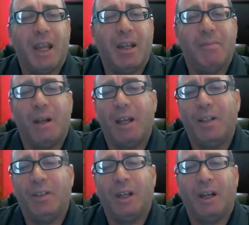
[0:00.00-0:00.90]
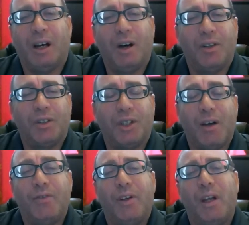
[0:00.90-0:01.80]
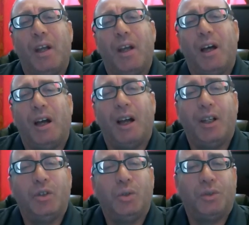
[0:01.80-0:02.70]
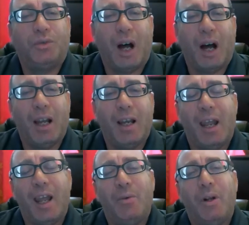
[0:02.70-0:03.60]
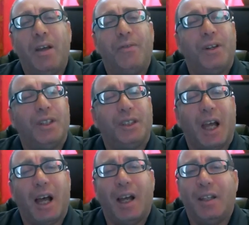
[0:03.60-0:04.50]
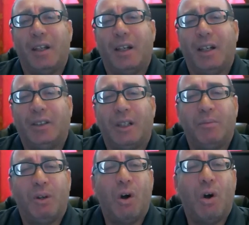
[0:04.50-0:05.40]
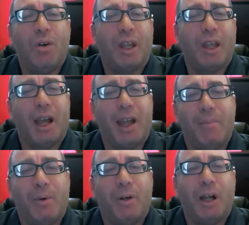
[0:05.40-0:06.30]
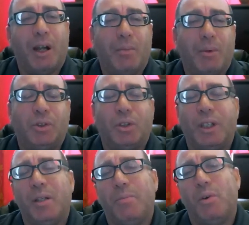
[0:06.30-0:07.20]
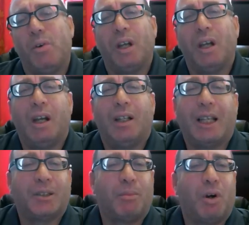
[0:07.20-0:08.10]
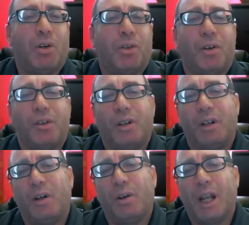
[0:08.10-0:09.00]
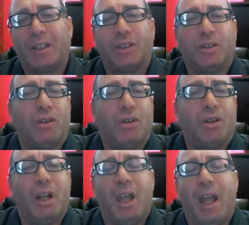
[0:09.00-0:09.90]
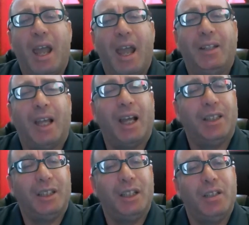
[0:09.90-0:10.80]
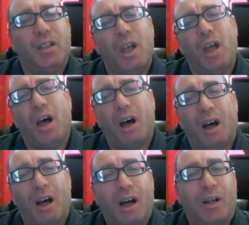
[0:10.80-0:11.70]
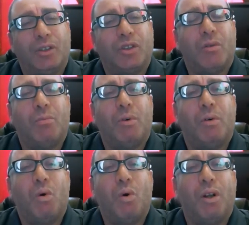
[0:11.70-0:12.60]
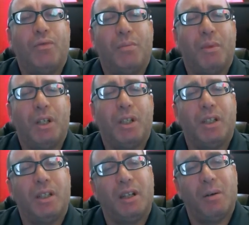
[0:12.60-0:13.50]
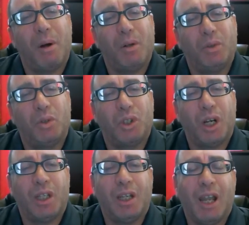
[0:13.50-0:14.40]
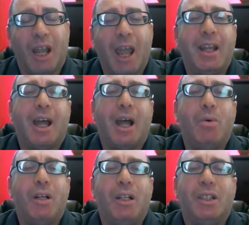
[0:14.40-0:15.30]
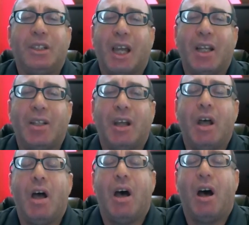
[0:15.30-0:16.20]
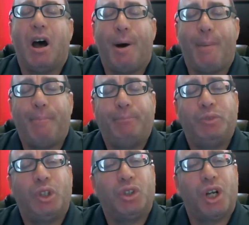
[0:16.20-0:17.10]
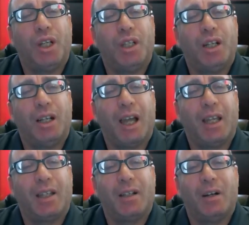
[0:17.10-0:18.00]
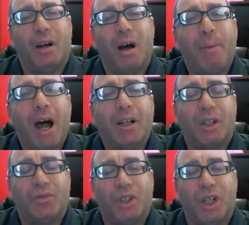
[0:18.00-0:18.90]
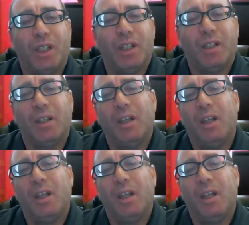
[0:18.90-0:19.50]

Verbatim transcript: name and other stuff uh, into a file and whenever this guy uh, tell me oh okay I have bought I have bought your ebook last month or, uh, or last year and I need uh, some more information about your training and I will design um, a training like a part of training